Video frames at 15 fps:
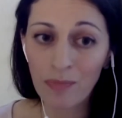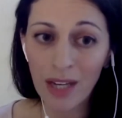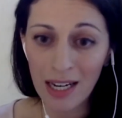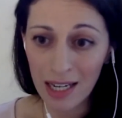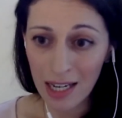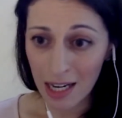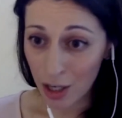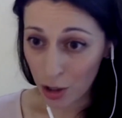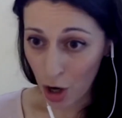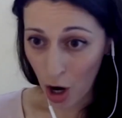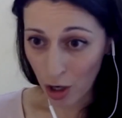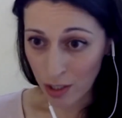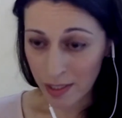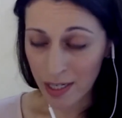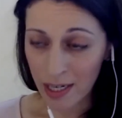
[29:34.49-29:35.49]
heated car
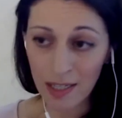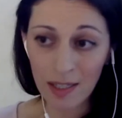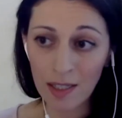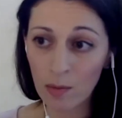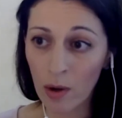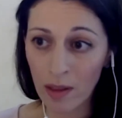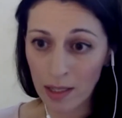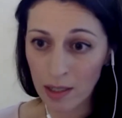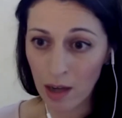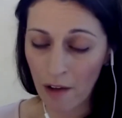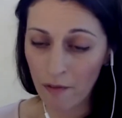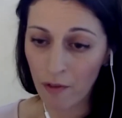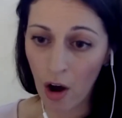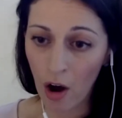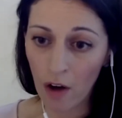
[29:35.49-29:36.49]
seats is one that's
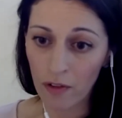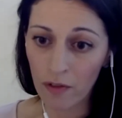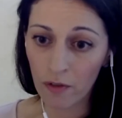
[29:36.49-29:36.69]
often